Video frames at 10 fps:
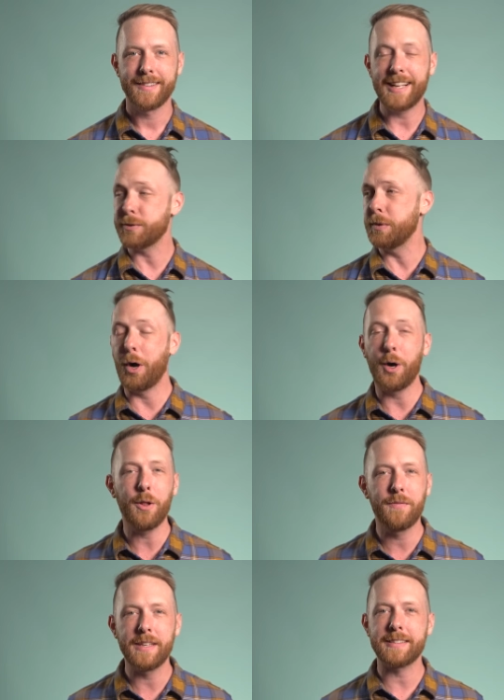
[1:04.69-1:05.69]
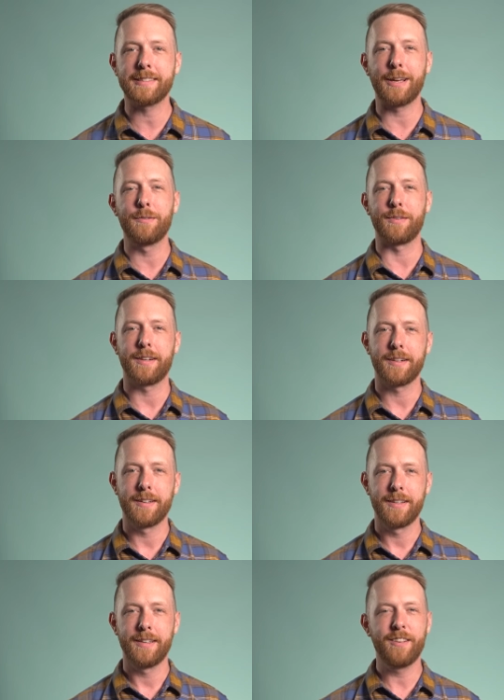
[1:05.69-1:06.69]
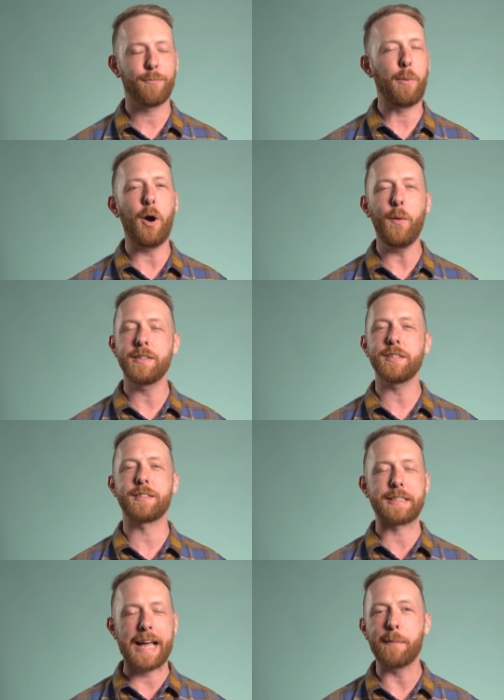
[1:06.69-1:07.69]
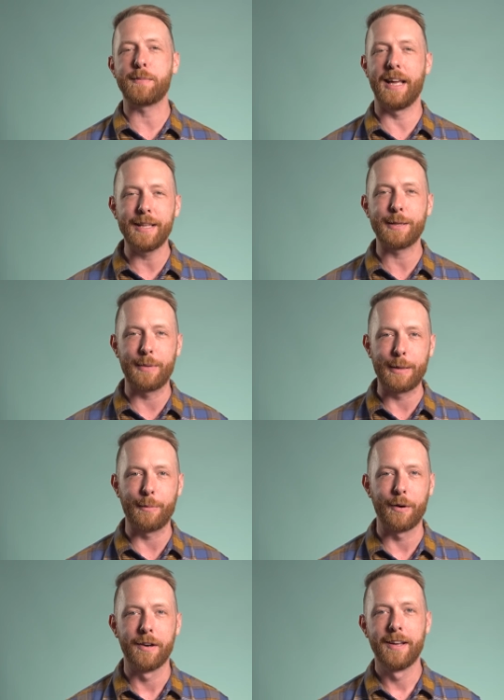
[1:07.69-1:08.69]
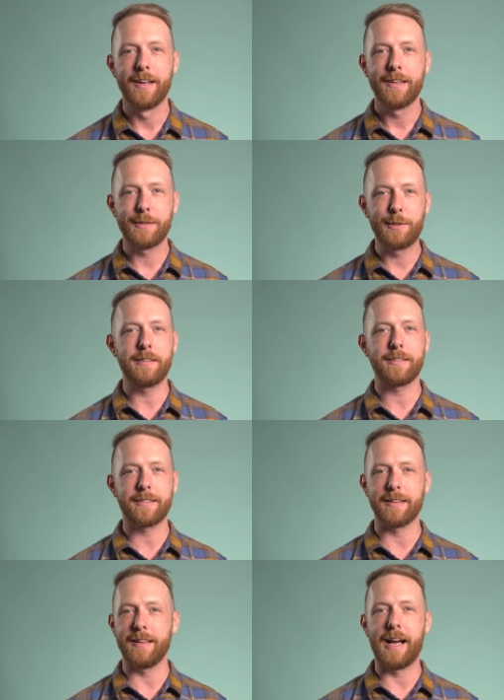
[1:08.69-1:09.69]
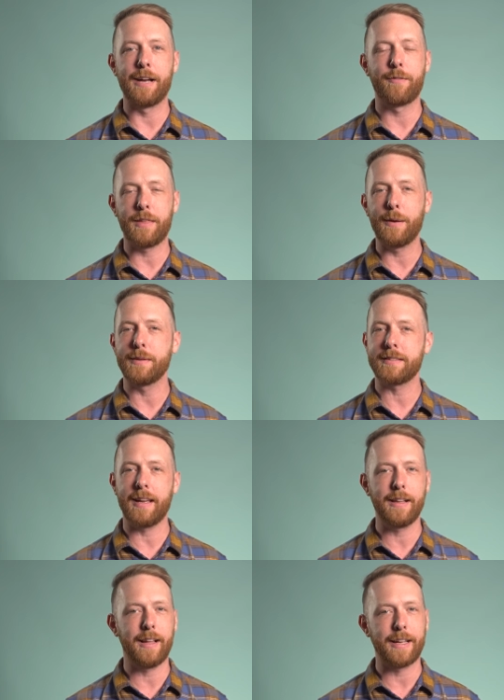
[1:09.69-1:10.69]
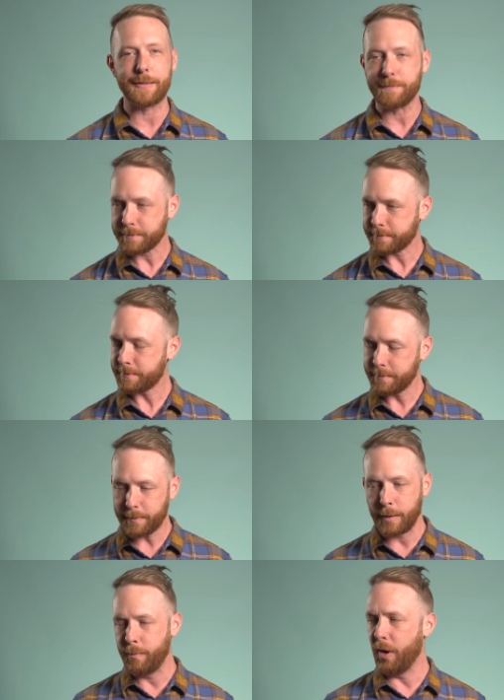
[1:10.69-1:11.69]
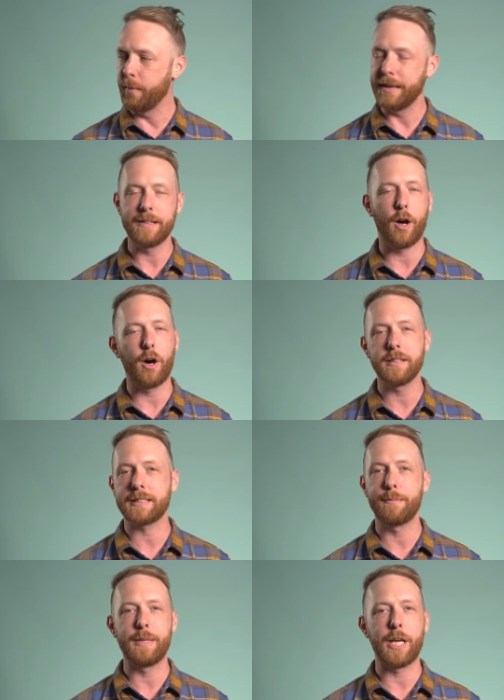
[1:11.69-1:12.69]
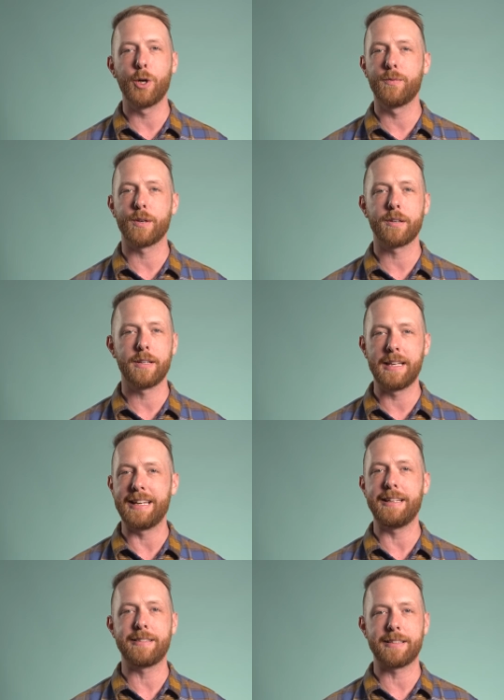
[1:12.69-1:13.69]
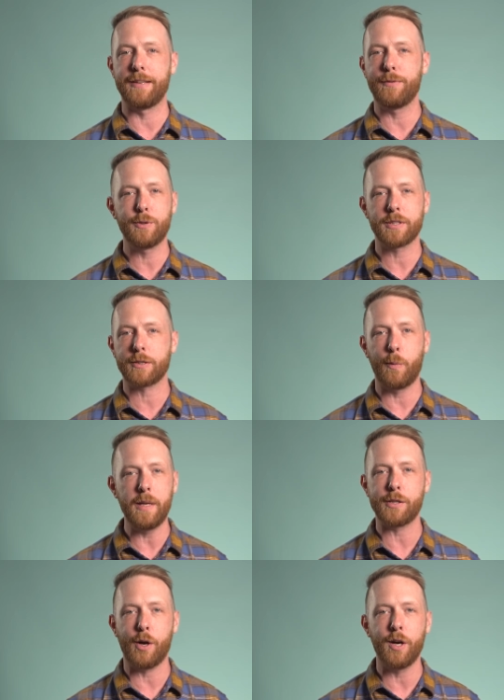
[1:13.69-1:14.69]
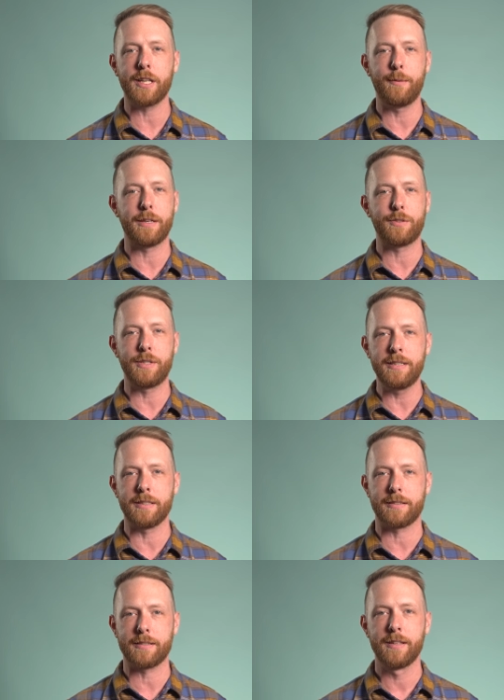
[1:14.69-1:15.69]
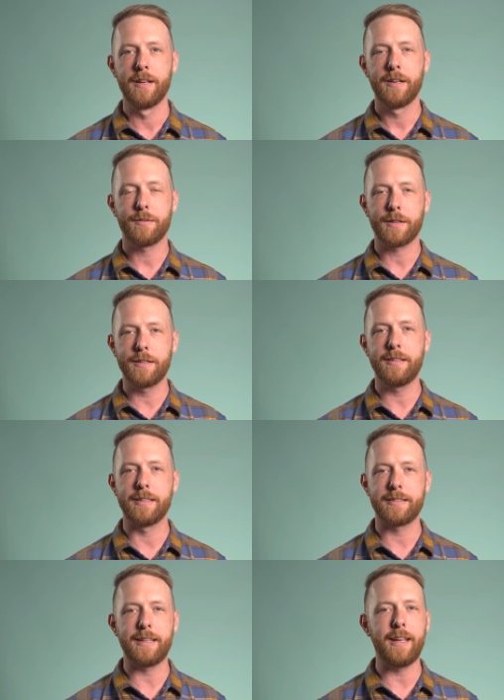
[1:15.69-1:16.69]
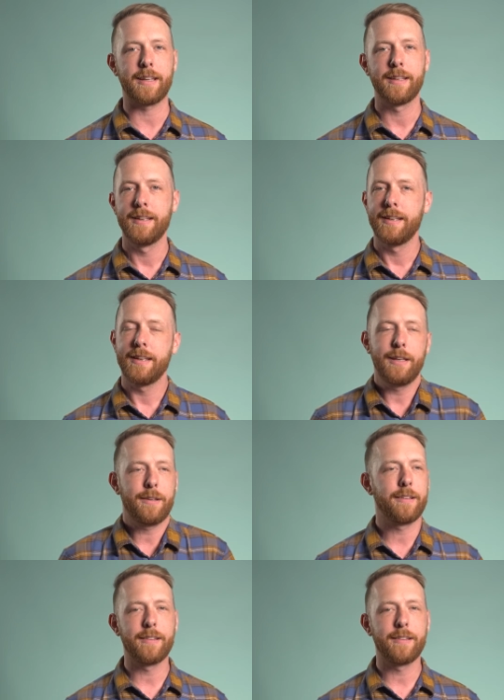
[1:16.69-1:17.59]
That's what all of this is over. If Paul would just stop telling people that Jesus is alive, if they would say, like, Paul, man, all this can be over in an instant. If you just quit talking about Jesus, for goodness sake, he